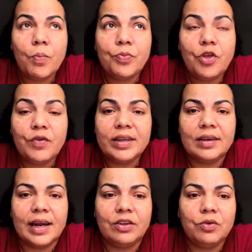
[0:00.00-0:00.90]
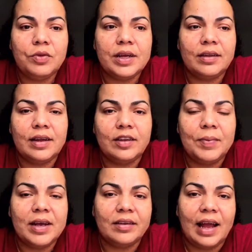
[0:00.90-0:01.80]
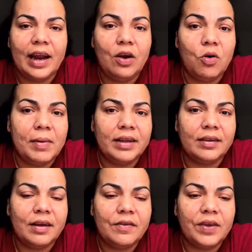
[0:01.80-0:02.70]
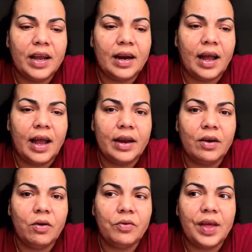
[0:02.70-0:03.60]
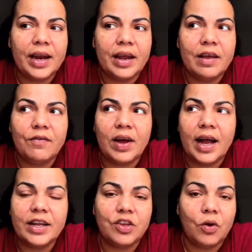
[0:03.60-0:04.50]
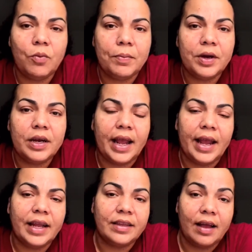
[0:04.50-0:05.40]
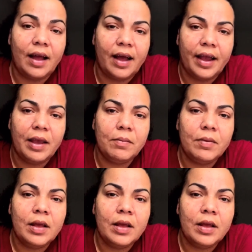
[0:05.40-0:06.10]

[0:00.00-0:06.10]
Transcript: The reason I do this is because I know myself and I know that if I don't put a time